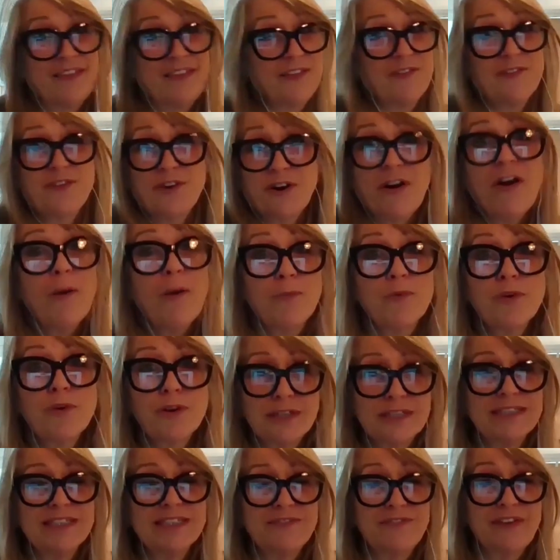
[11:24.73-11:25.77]
There are
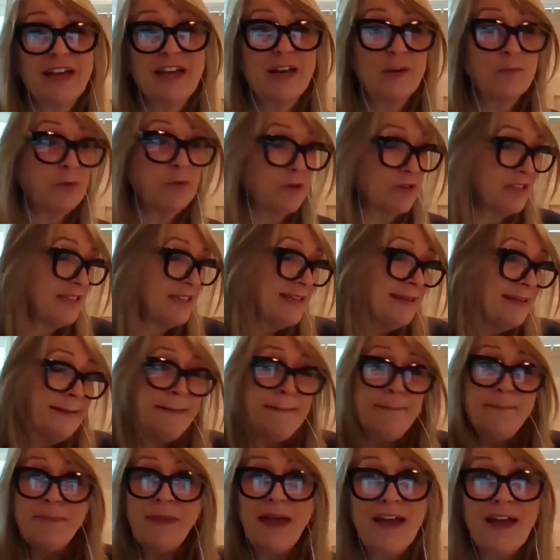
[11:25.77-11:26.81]
products available, and
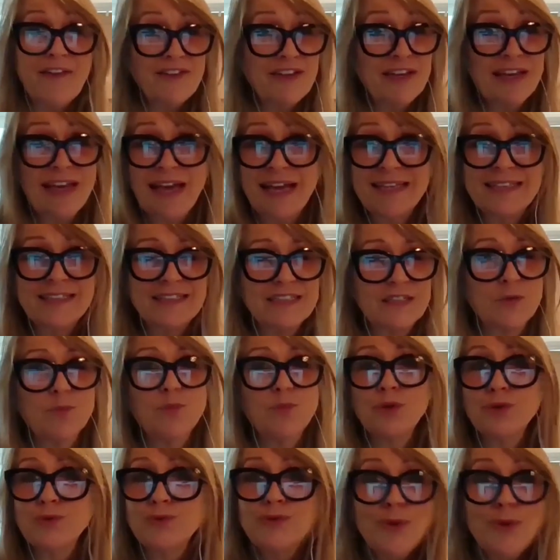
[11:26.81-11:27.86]
having cancer
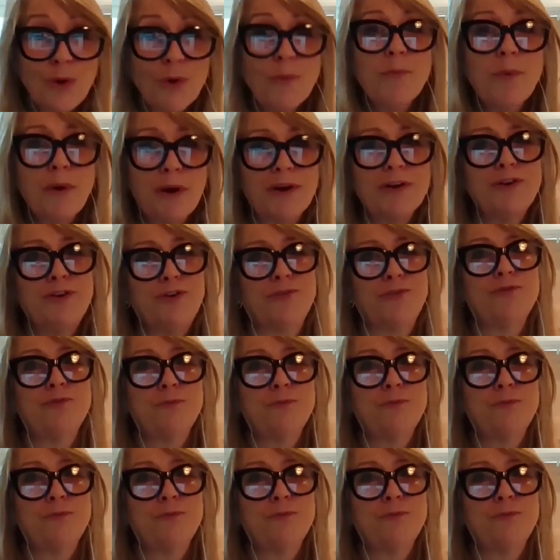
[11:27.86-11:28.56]
will not bar you